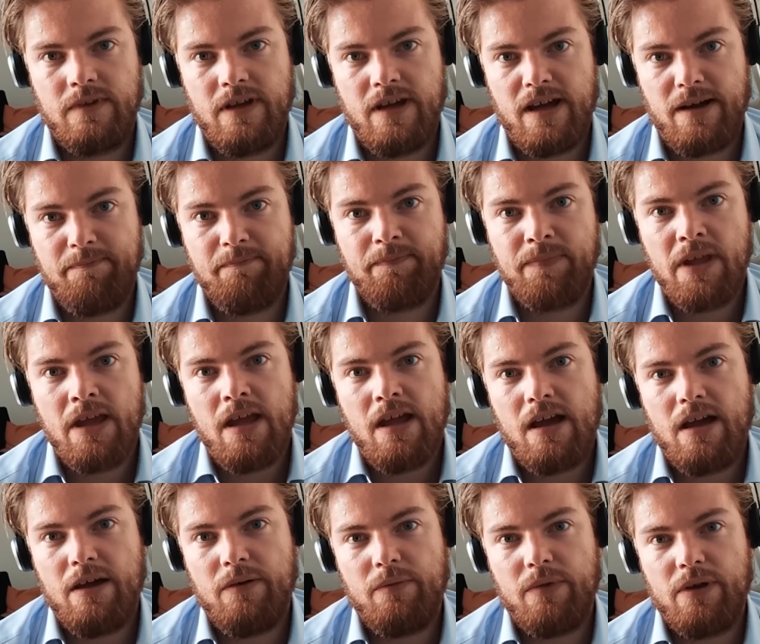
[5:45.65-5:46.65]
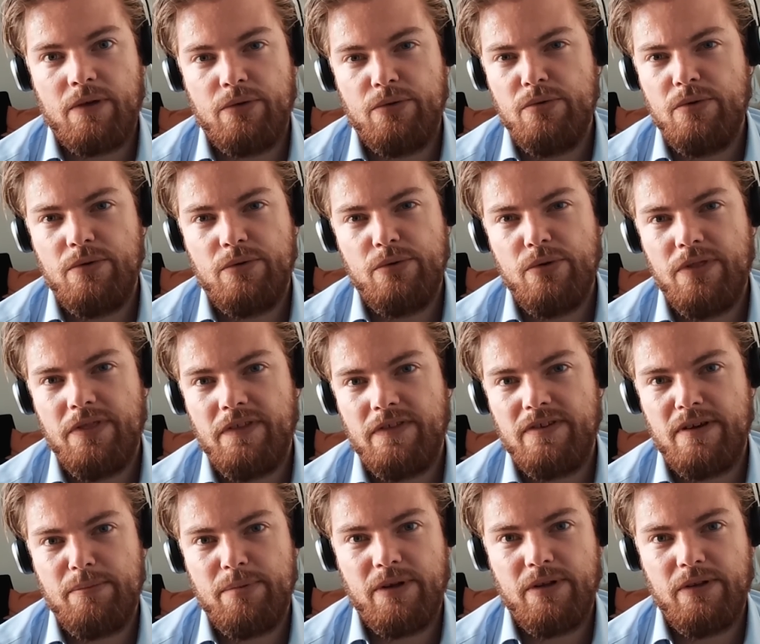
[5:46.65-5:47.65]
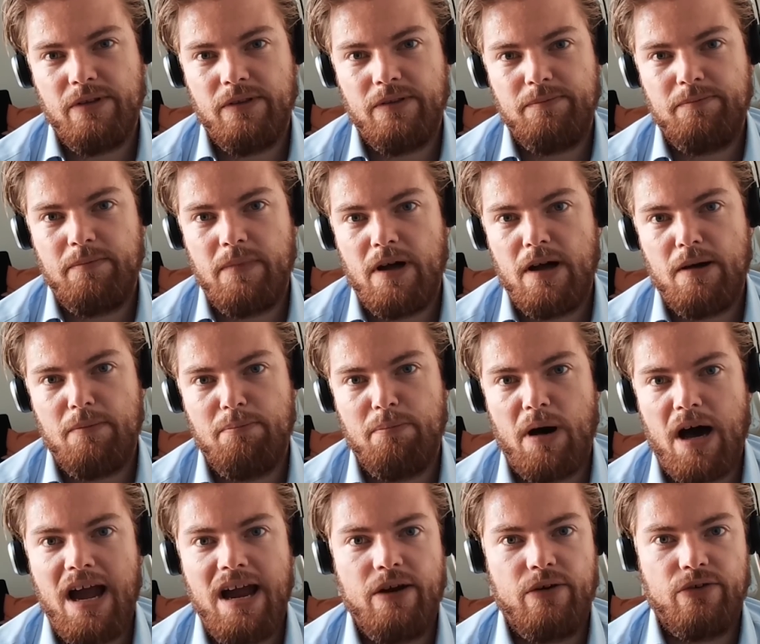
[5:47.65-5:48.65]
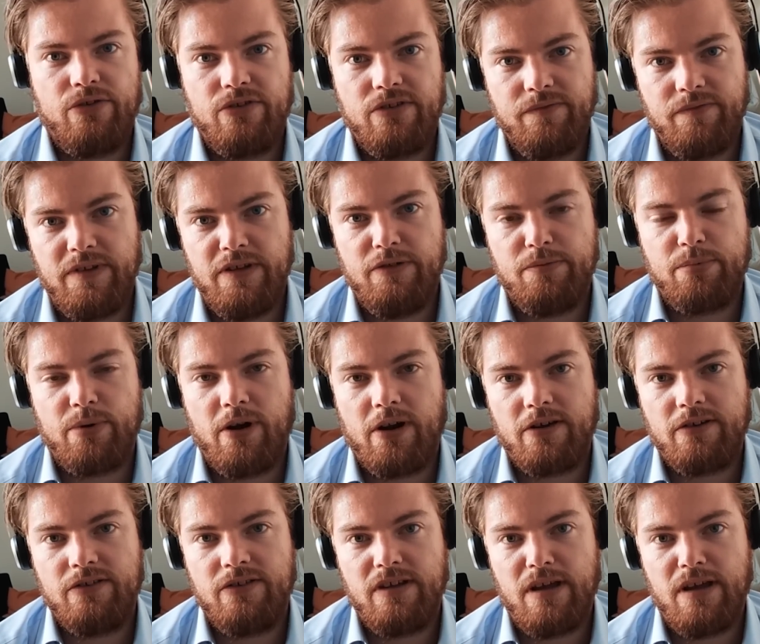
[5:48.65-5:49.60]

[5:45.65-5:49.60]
Yeah. Uh, who, who are the typical uh, buyers of these products?